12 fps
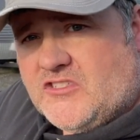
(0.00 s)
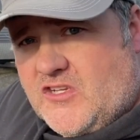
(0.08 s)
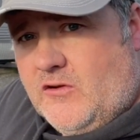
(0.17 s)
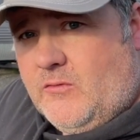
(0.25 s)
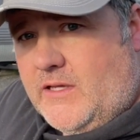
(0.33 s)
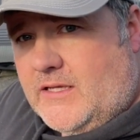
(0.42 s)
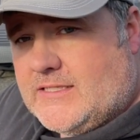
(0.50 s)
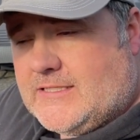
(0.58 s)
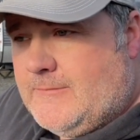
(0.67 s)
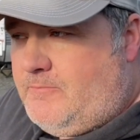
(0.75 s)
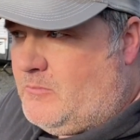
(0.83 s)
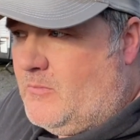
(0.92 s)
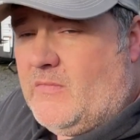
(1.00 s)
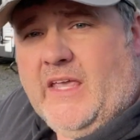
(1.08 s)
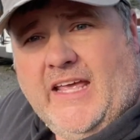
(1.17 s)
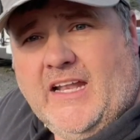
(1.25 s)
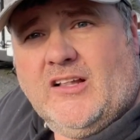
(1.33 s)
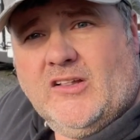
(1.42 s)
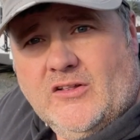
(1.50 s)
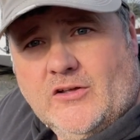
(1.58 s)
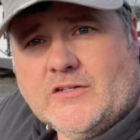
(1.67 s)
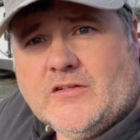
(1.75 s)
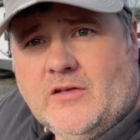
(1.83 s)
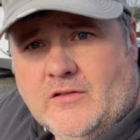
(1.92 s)
2 weeks, and it
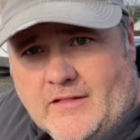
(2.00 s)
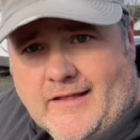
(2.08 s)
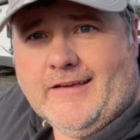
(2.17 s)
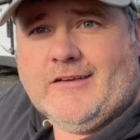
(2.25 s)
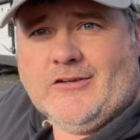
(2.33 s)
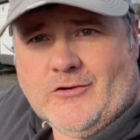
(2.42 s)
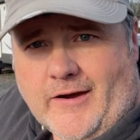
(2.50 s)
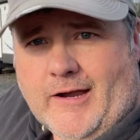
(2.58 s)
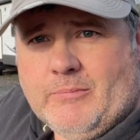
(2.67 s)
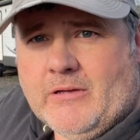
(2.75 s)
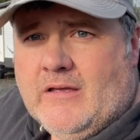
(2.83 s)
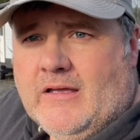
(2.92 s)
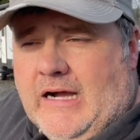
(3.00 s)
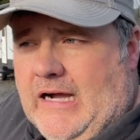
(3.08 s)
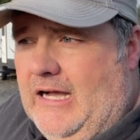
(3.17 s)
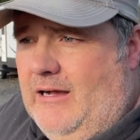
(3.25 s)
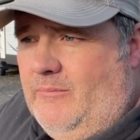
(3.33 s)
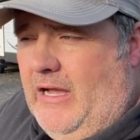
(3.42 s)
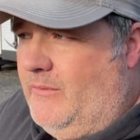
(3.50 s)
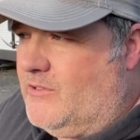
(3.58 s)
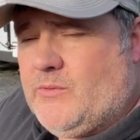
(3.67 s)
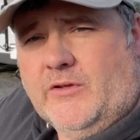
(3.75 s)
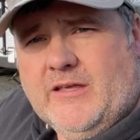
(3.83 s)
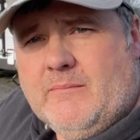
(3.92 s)
looked like crap. I was
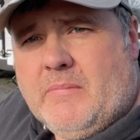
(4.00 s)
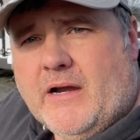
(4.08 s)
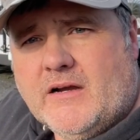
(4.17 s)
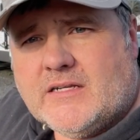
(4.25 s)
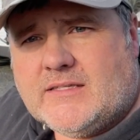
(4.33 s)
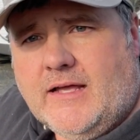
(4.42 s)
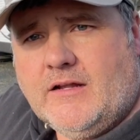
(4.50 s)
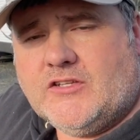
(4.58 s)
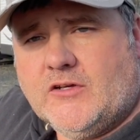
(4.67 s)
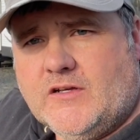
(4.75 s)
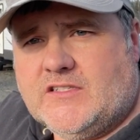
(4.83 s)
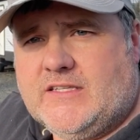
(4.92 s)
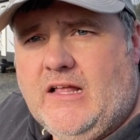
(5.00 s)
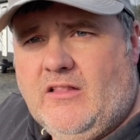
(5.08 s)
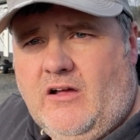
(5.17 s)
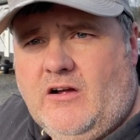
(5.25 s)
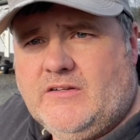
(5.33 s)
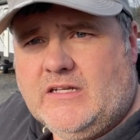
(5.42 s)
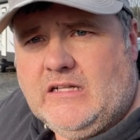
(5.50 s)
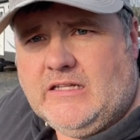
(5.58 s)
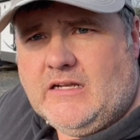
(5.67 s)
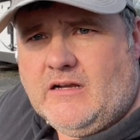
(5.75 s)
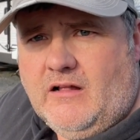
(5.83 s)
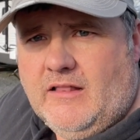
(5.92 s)
really embarrassed that it took us that long to
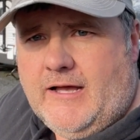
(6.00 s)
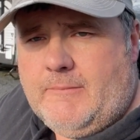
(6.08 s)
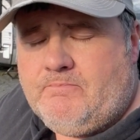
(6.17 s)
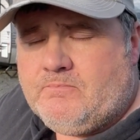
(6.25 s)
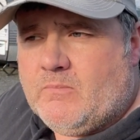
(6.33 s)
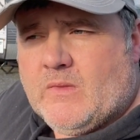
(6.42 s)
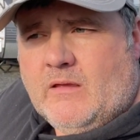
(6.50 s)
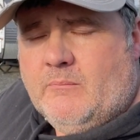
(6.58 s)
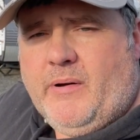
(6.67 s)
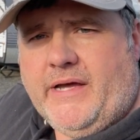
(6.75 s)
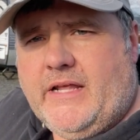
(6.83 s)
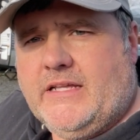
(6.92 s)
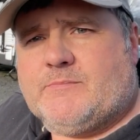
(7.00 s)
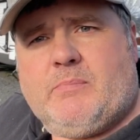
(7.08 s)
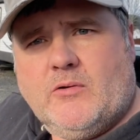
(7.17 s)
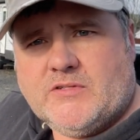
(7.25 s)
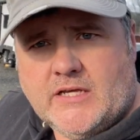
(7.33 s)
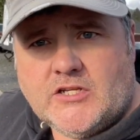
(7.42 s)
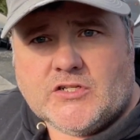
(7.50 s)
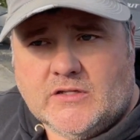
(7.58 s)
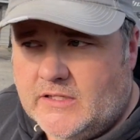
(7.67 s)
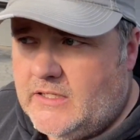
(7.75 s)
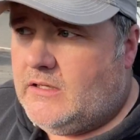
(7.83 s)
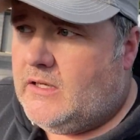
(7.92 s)
clean it all up, but it's
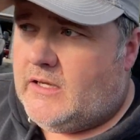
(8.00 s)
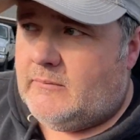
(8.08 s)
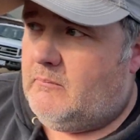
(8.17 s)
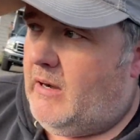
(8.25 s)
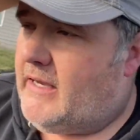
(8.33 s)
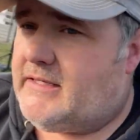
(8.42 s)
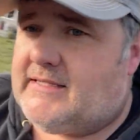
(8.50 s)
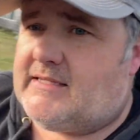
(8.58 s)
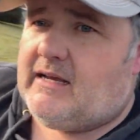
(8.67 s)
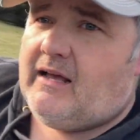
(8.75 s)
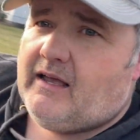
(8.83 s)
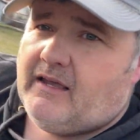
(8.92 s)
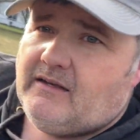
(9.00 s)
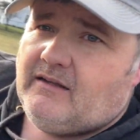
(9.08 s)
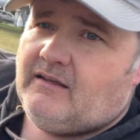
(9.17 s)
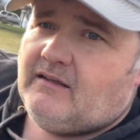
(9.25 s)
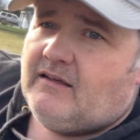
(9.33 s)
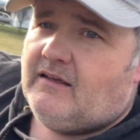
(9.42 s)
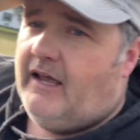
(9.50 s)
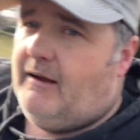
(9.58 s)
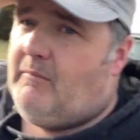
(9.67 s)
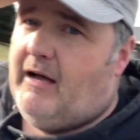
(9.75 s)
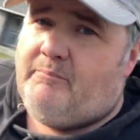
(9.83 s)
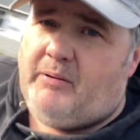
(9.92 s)
potentially my sign
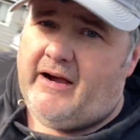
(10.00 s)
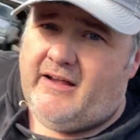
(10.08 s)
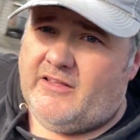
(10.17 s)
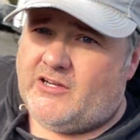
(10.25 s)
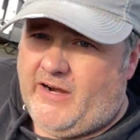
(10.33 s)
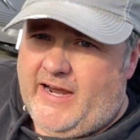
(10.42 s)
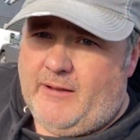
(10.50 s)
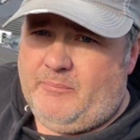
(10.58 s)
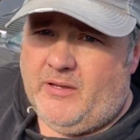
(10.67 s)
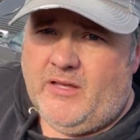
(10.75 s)
and my pile of crap